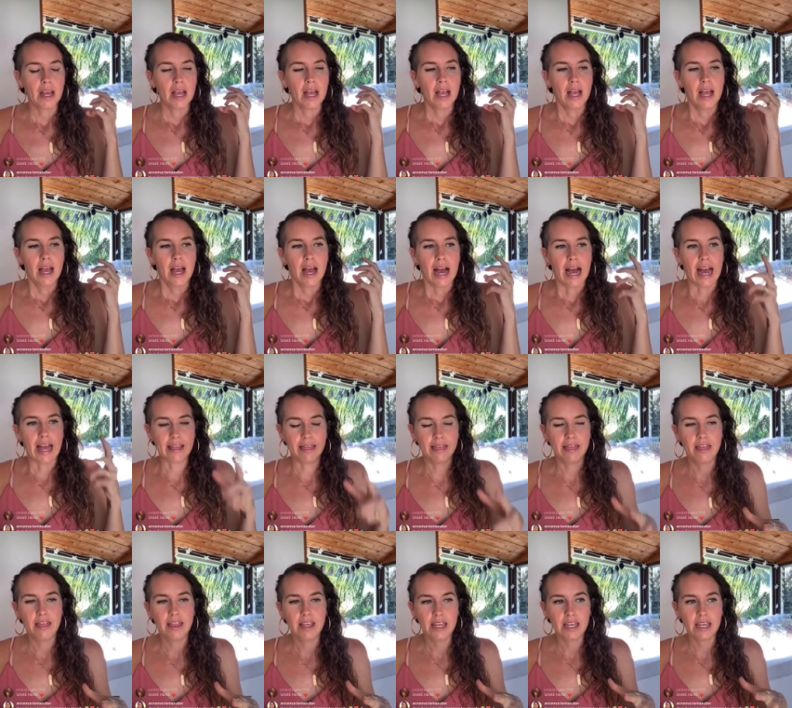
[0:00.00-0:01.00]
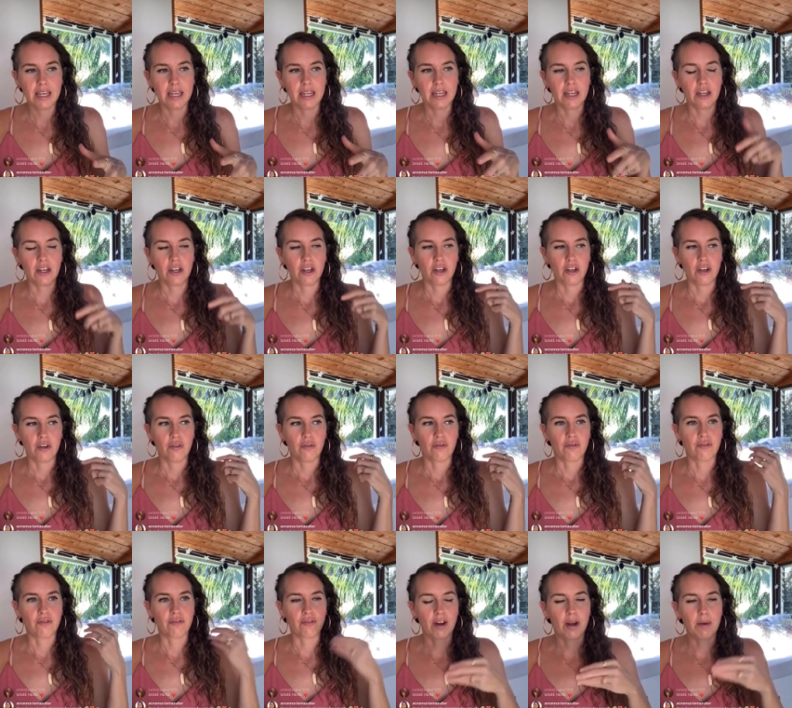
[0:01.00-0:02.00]
And then
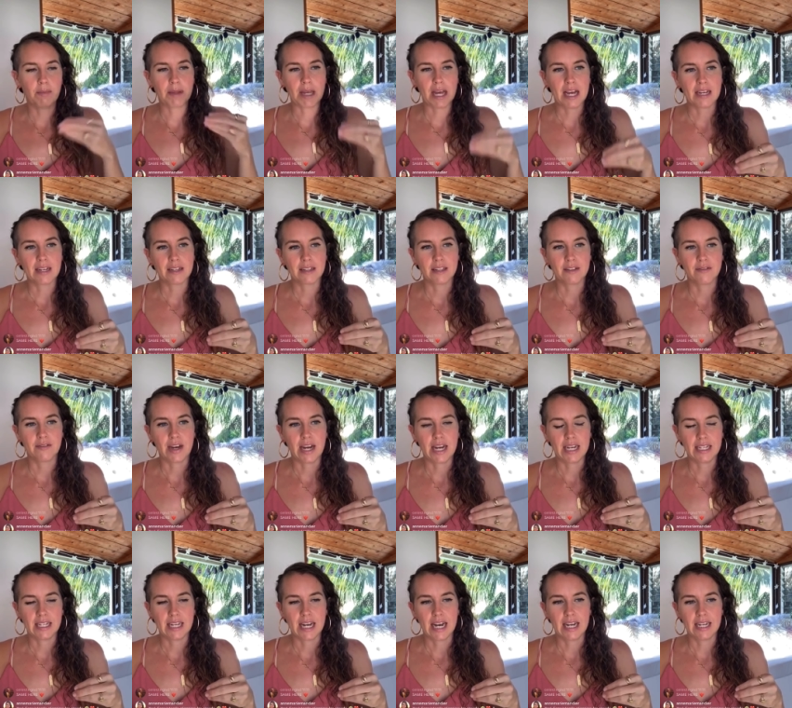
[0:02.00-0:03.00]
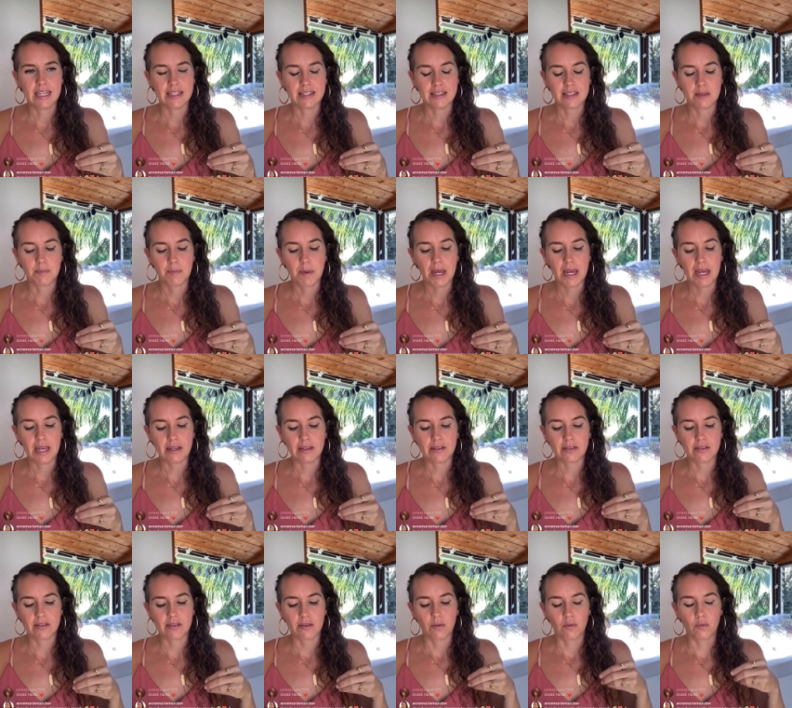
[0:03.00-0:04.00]
from that divine guidance space,
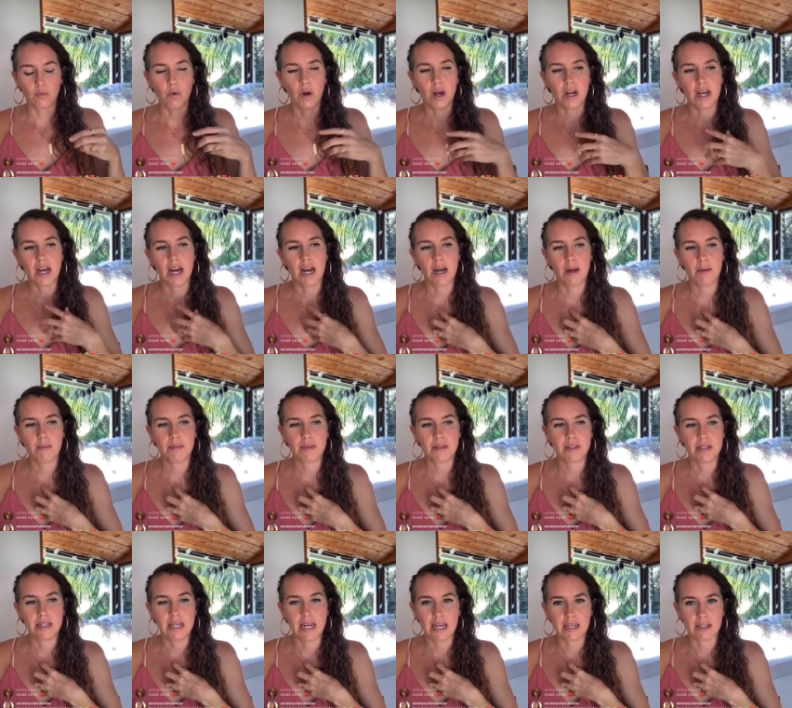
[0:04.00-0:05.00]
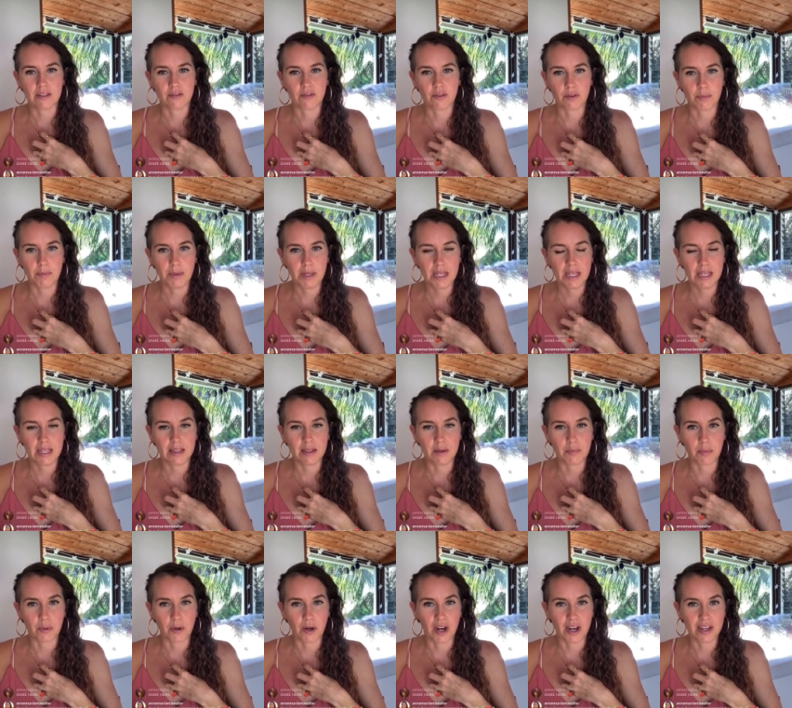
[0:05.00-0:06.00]
what comes next for me in the
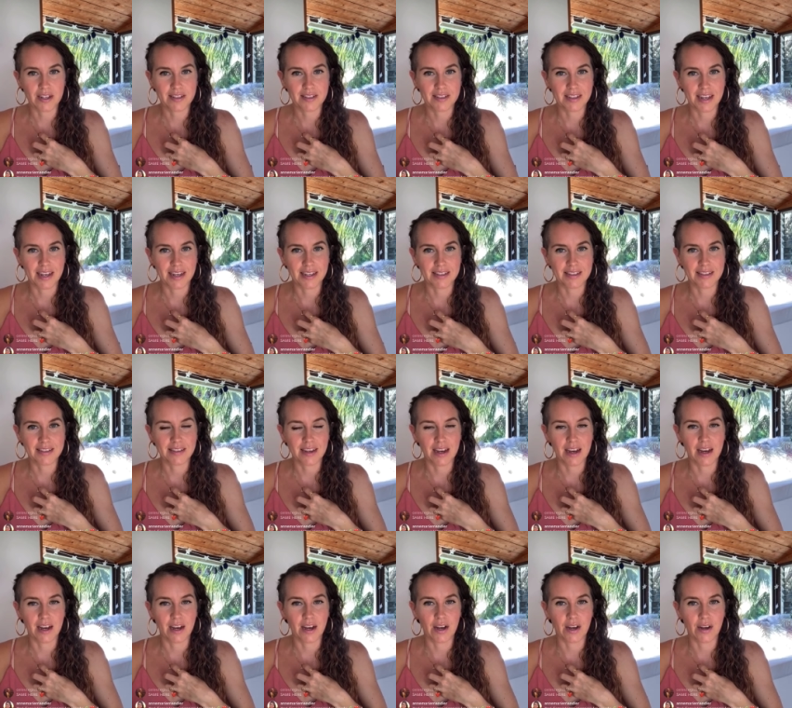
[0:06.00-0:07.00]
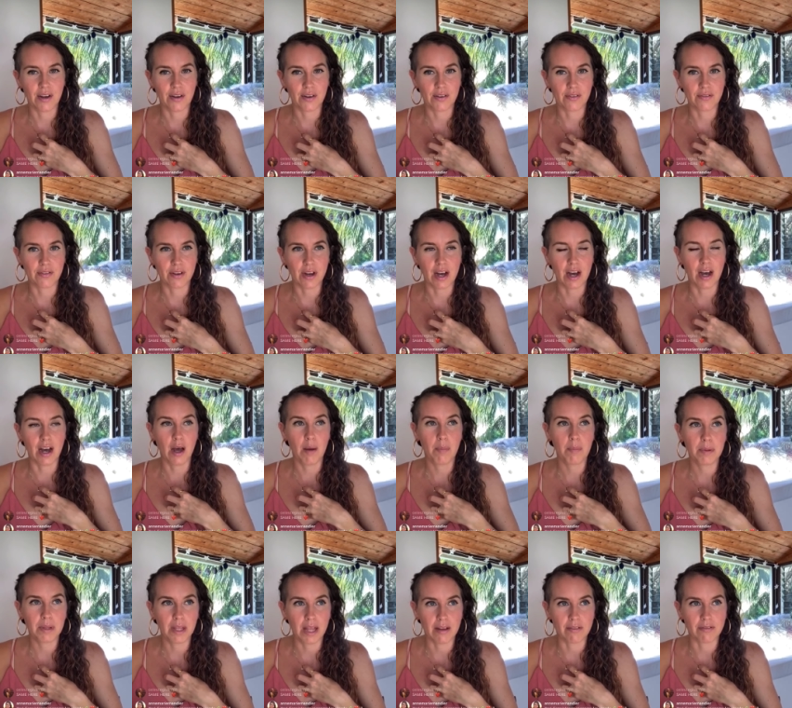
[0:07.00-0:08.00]
process of up
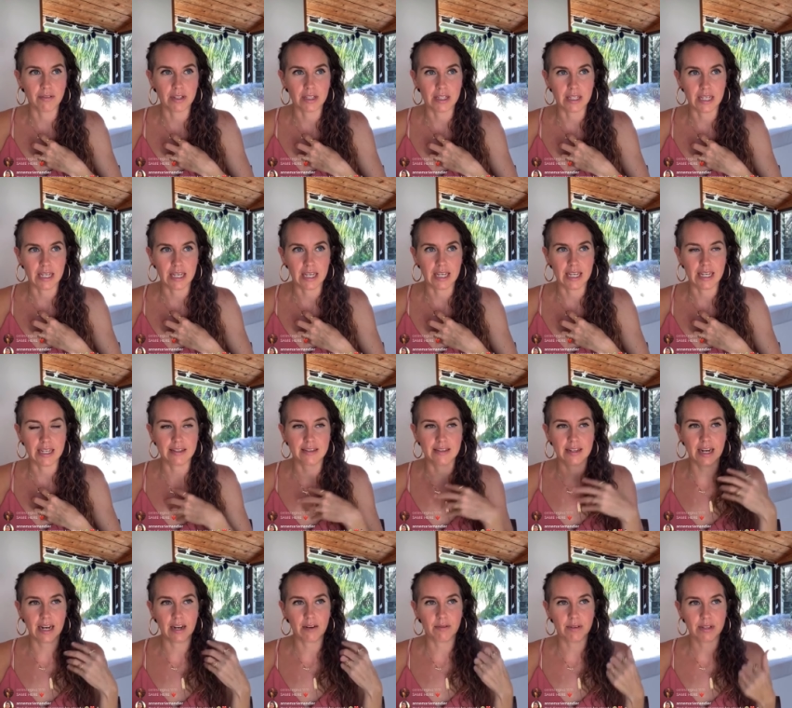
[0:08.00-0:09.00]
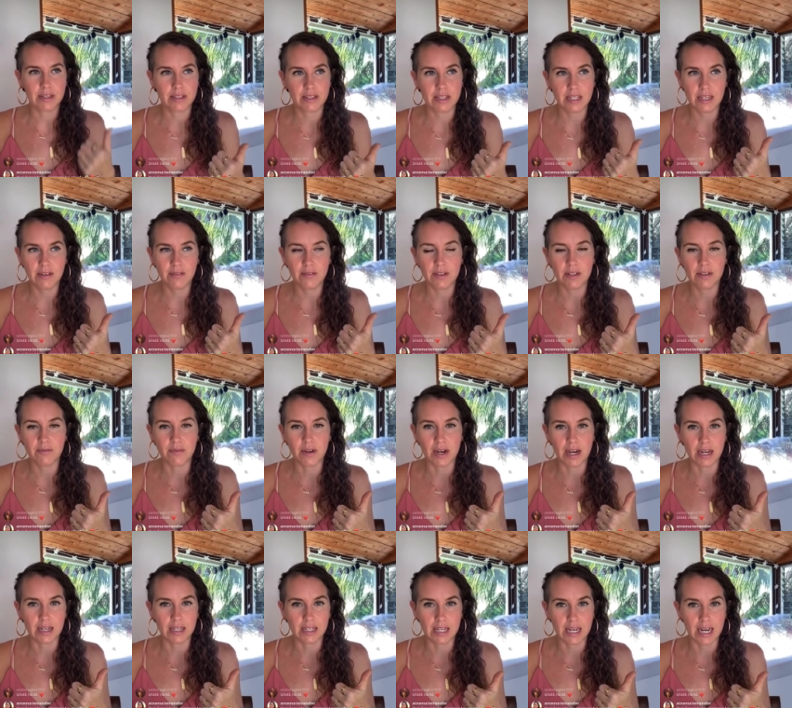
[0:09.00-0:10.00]
leveling is that I receive the
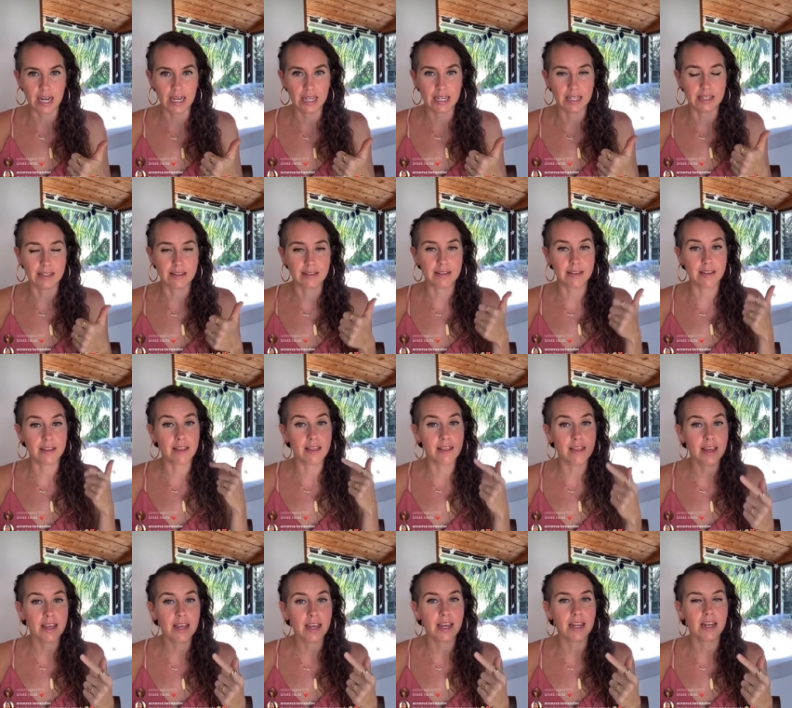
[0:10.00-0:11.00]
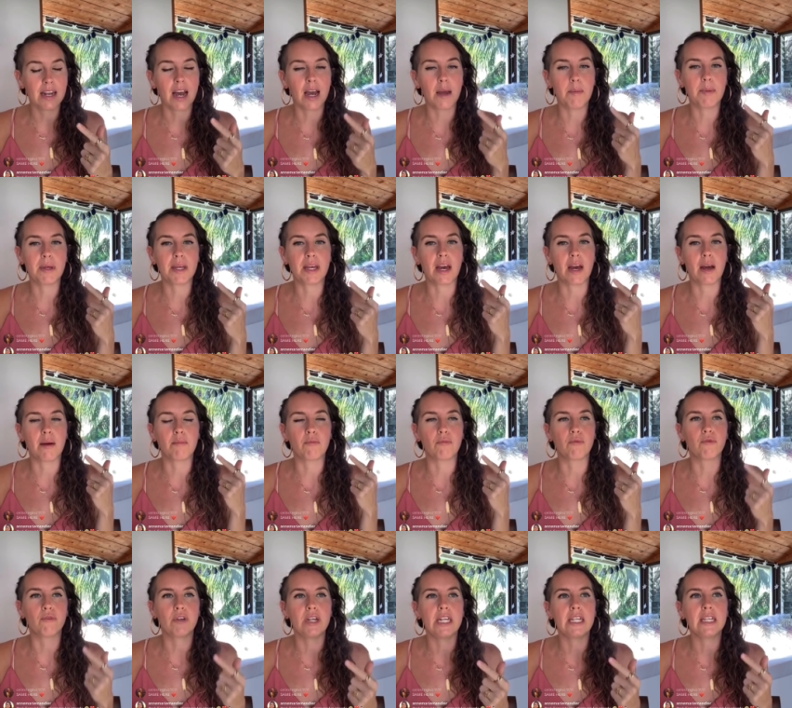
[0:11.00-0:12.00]
divine guidance and then I become
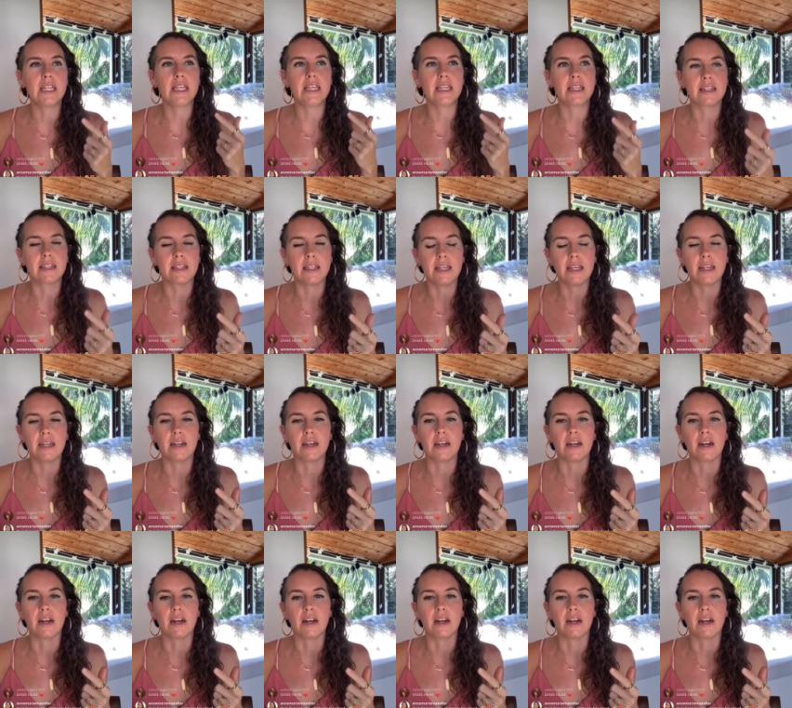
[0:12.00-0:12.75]
really clear